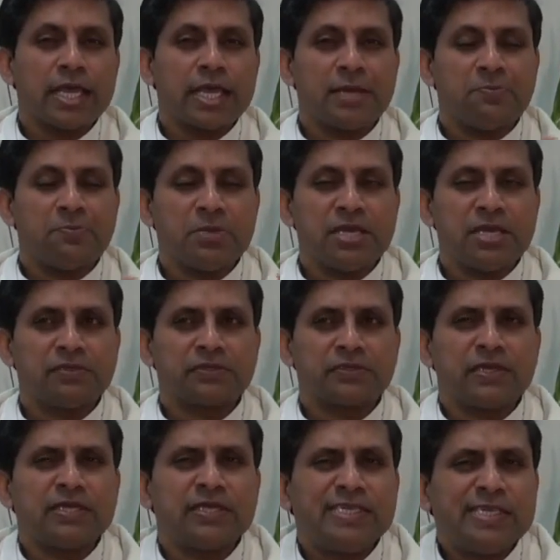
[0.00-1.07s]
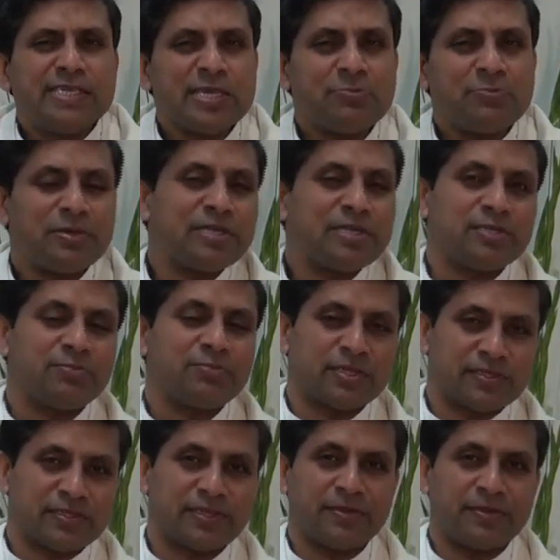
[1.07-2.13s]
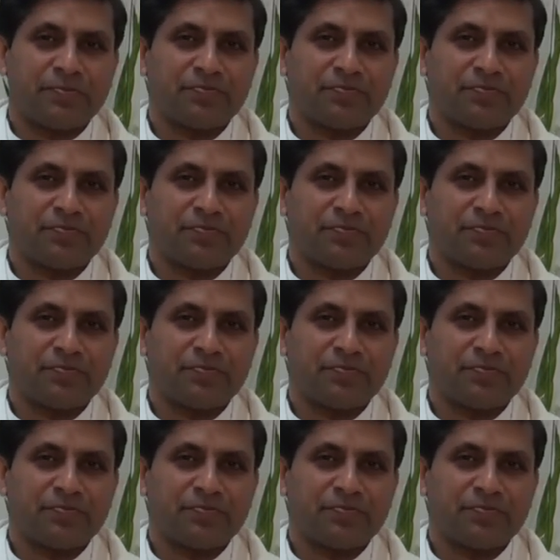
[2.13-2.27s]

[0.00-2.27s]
it means a deep intimacy.